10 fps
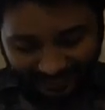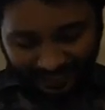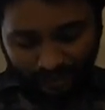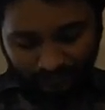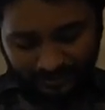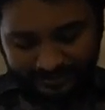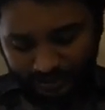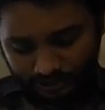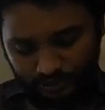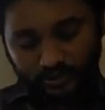
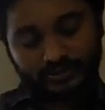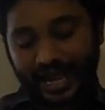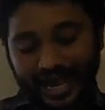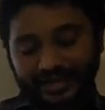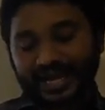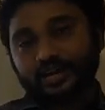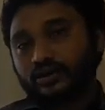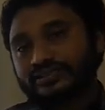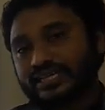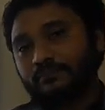universal truth, I
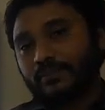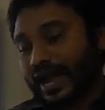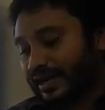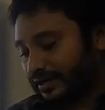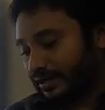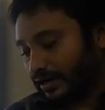cannot say man,